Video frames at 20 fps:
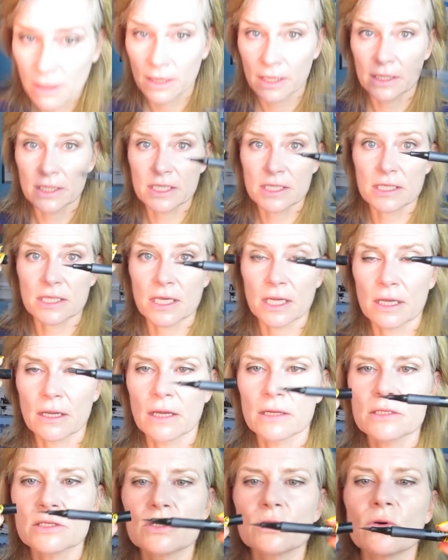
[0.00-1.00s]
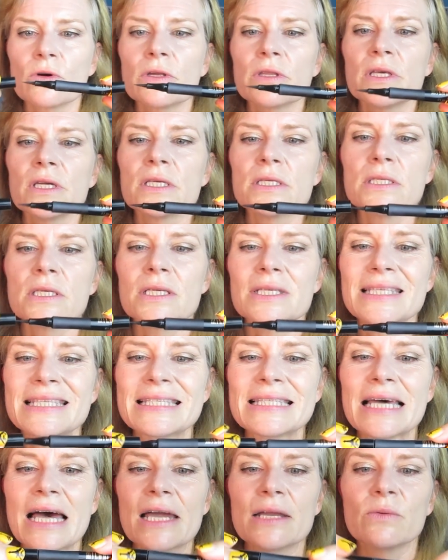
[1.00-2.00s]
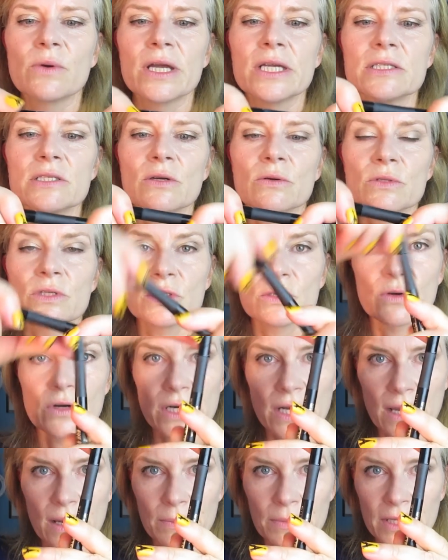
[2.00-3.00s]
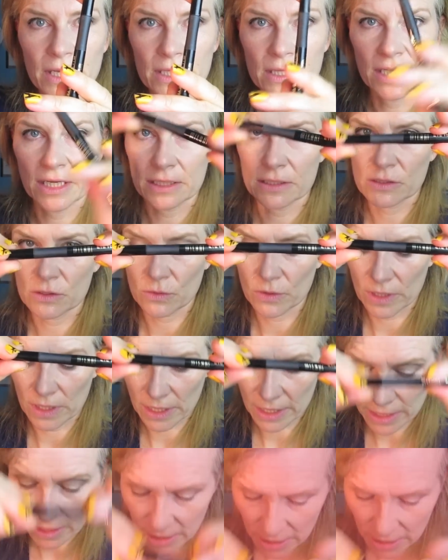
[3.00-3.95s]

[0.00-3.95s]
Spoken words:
on this thing. Store this sideways. Don't store it up like that. Store it like